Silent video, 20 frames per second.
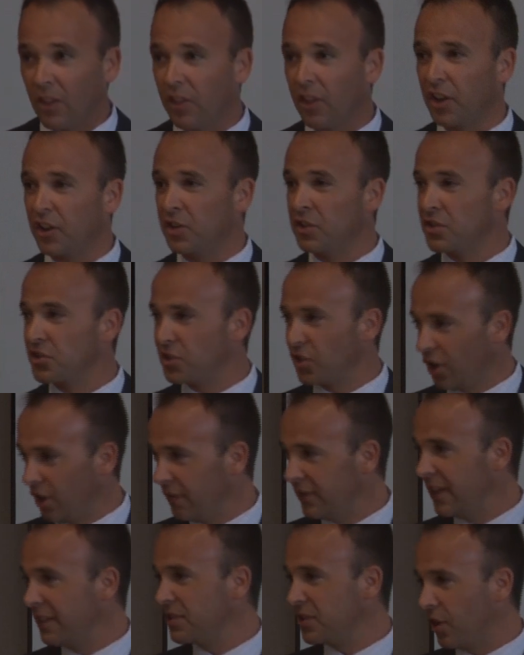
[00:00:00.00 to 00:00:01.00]
The
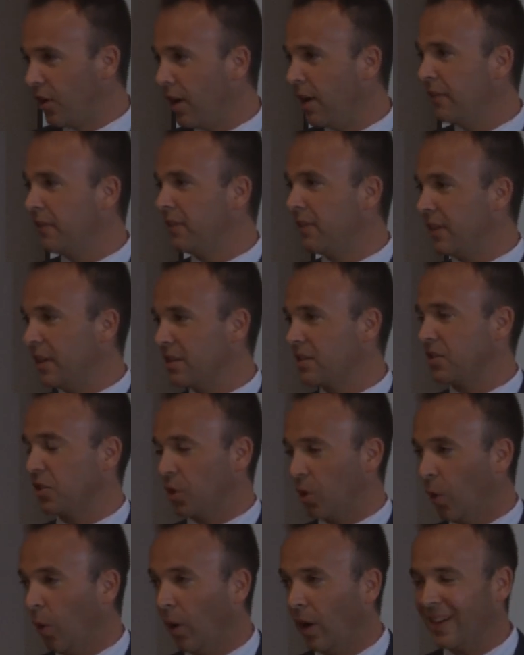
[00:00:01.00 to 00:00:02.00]
conservatives on this
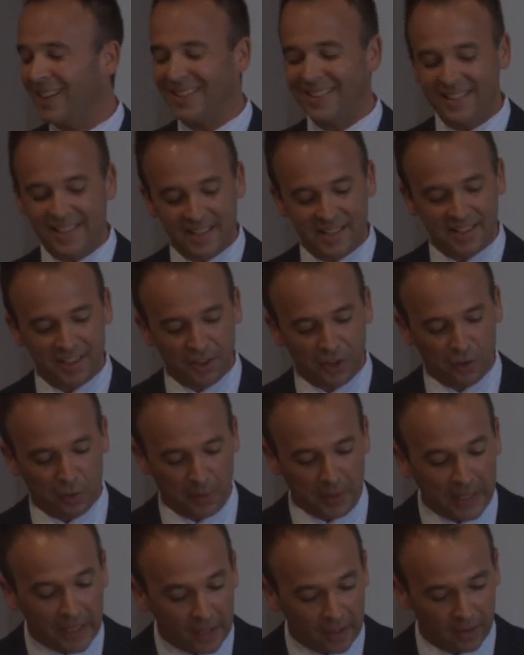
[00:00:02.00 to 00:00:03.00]
court
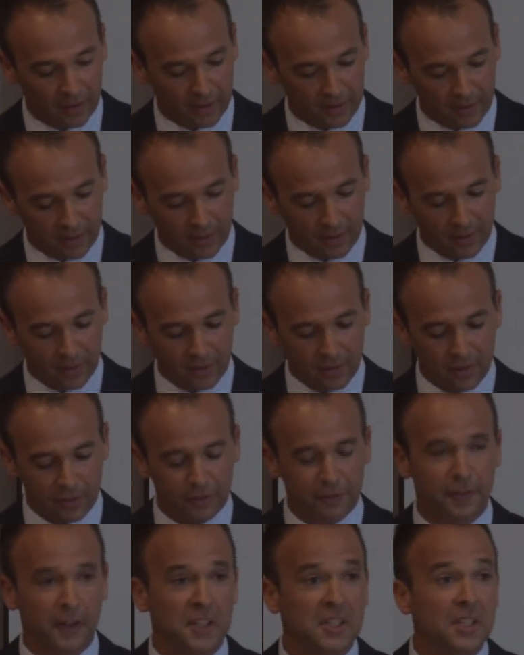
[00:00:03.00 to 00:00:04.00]
disagree
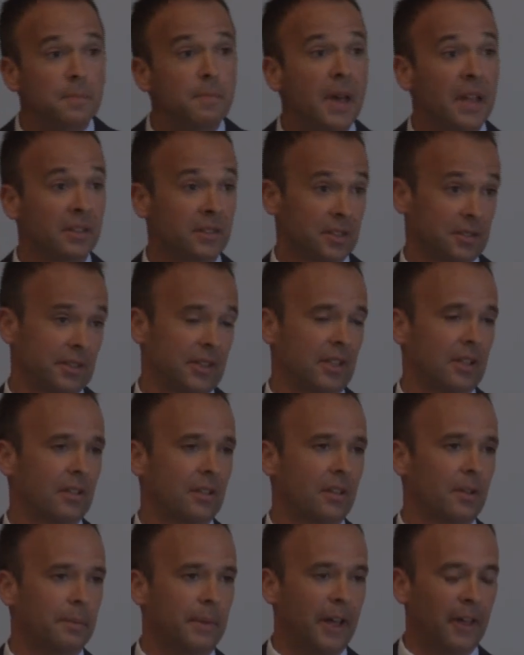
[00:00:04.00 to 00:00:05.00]
fundamentally
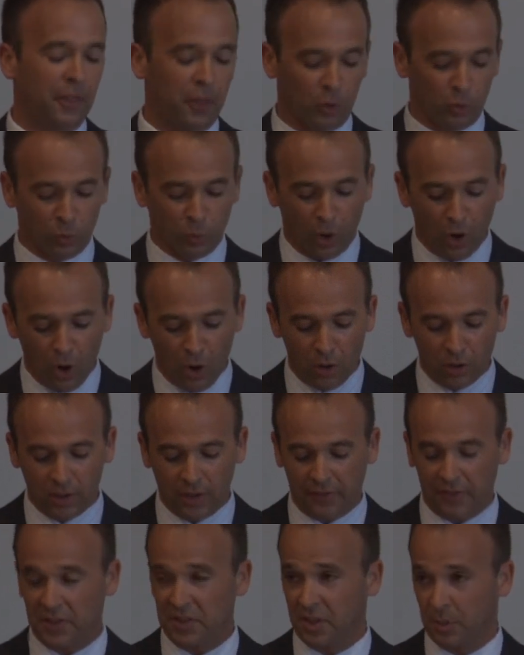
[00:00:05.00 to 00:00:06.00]
about the role
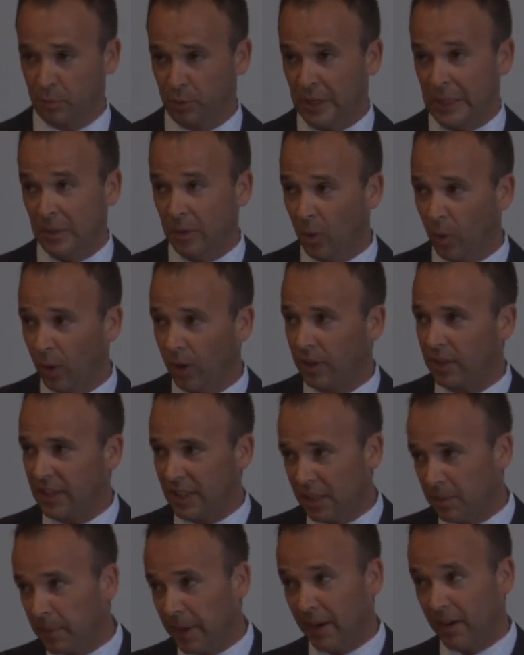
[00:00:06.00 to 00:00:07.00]
of the Supreme Court
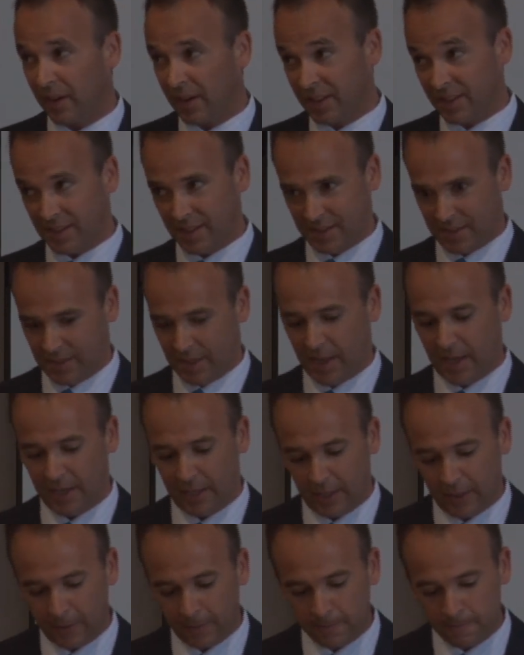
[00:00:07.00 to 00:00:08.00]
in American society.
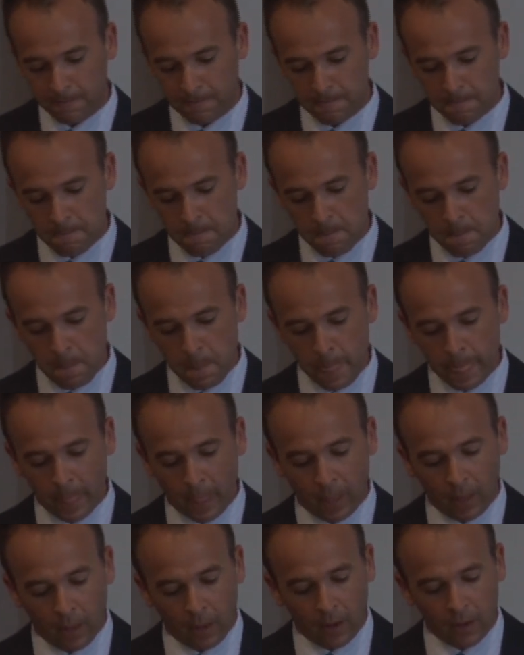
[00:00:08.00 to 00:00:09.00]

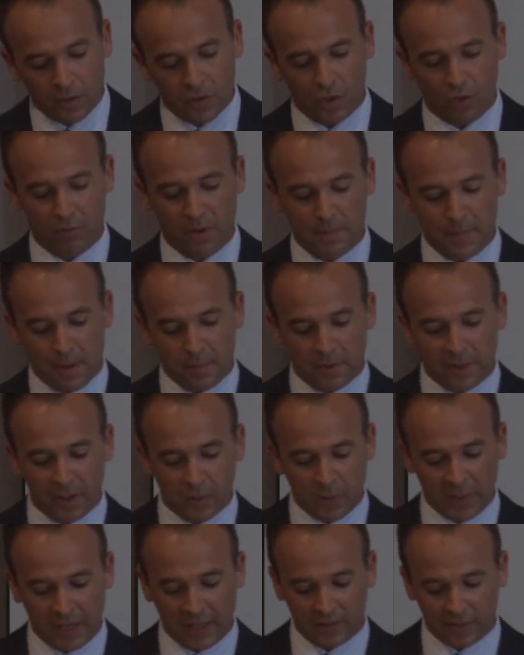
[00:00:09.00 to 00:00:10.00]
So remember
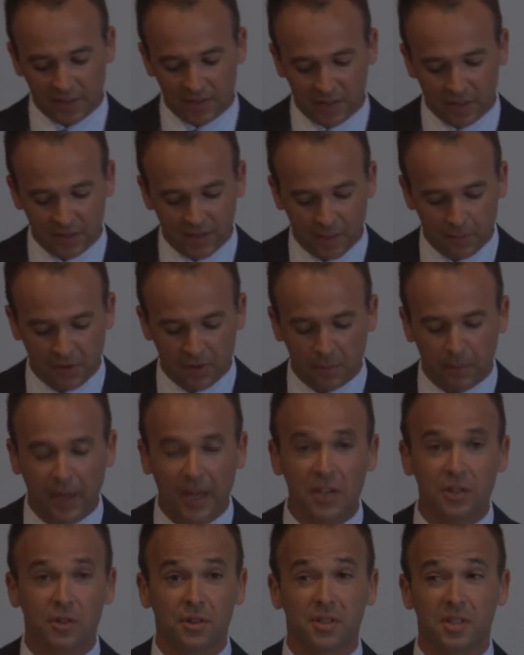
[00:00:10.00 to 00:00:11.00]
that when I listed some of the
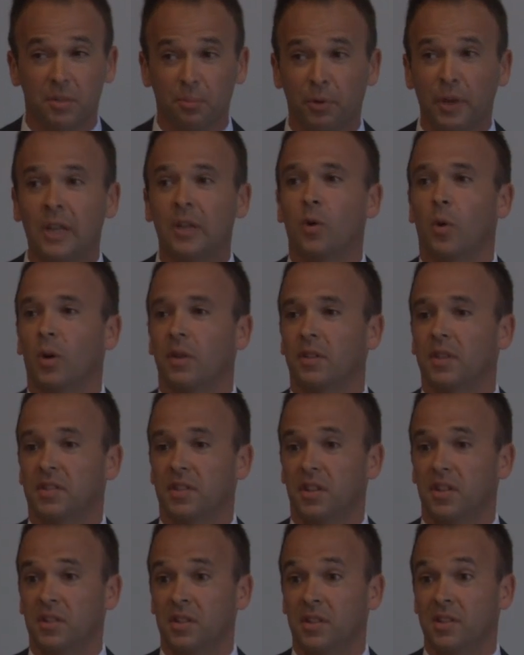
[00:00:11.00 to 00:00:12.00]
major Supreme Court
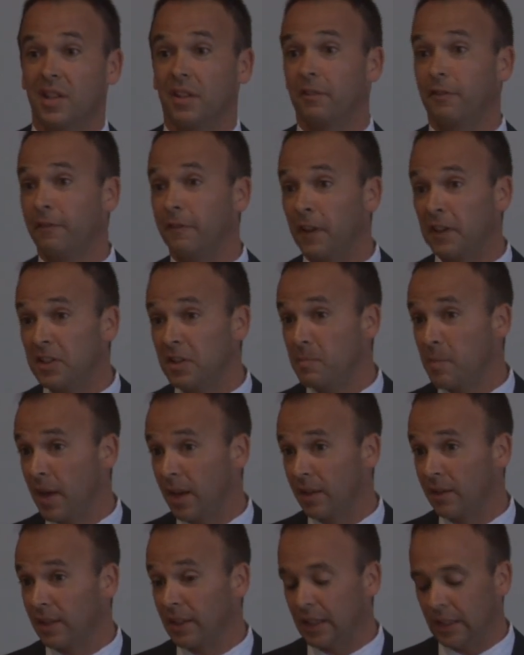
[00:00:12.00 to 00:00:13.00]
decisions that
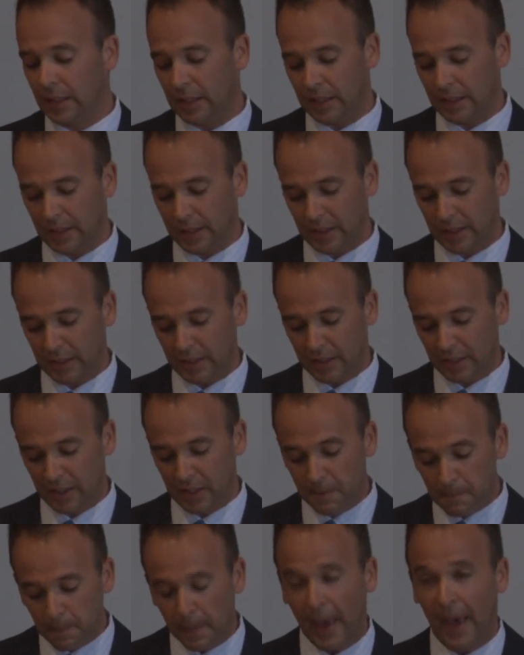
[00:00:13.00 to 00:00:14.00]
fundamentally
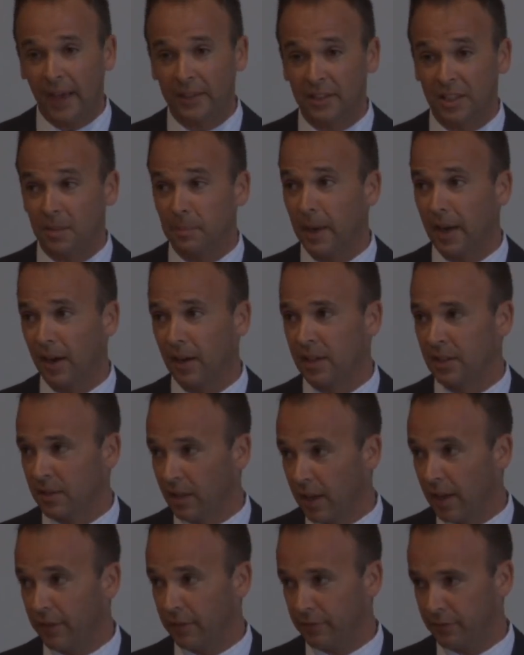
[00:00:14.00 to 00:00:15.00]
impacted American
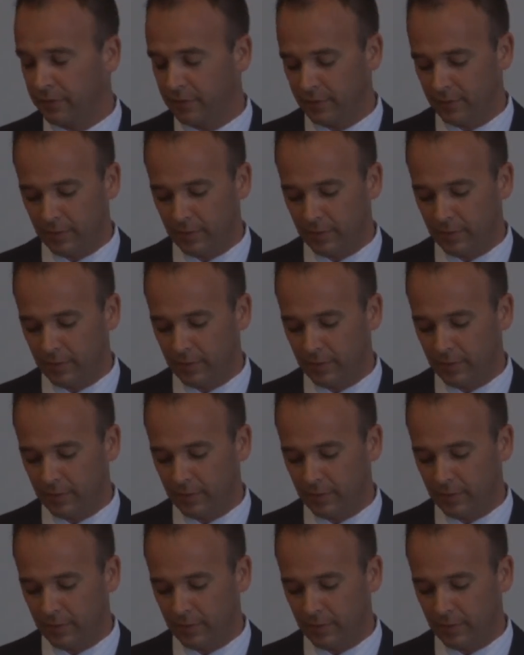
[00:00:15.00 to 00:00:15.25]
life